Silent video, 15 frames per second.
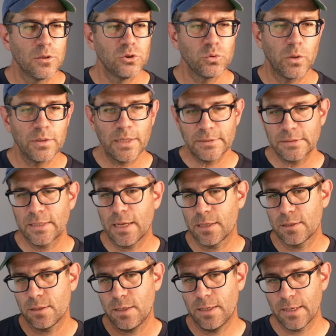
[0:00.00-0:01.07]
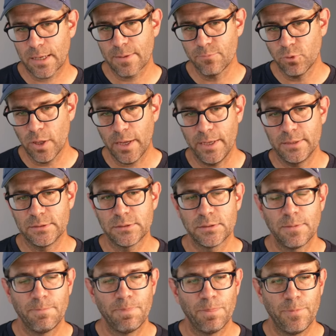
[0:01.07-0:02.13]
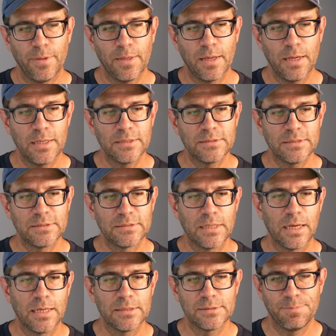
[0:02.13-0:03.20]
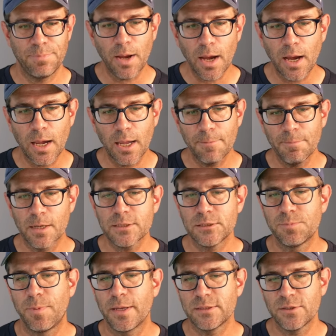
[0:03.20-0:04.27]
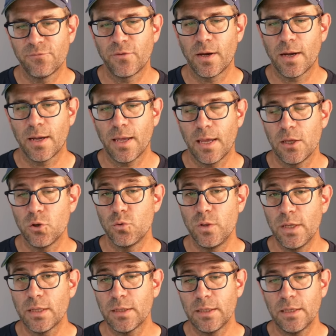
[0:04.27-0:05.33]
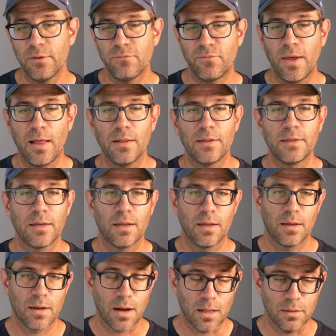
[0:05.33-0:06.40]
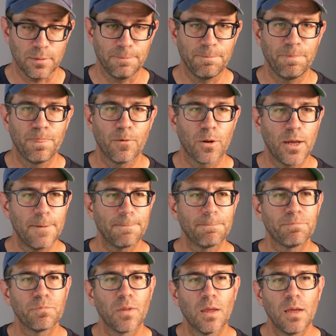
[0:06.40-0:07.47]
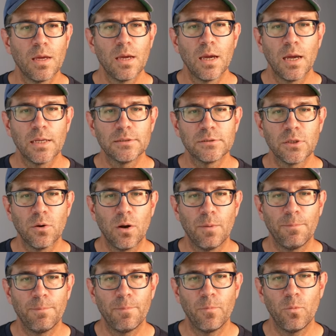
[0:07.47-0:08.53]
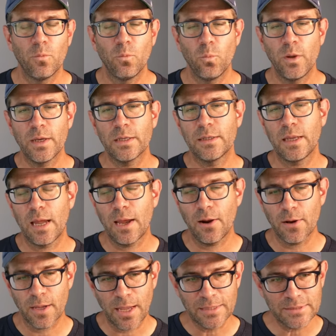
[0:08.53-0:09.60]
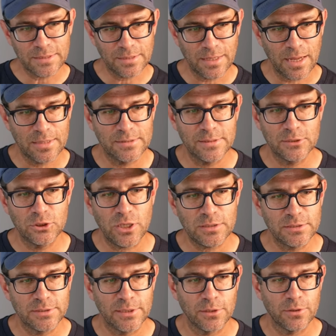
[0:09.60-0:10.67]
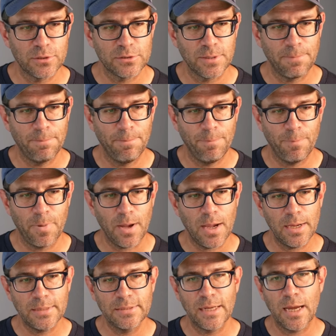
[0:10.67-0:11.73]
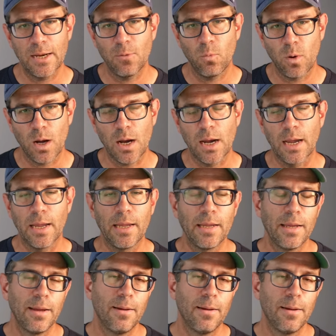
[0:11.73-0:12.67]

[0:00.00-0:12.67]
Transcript: Join that together. And it complains because it says by must specify a uniquely valid column. Okay. And so we can, as it kind of suggests here, there's a by dot y.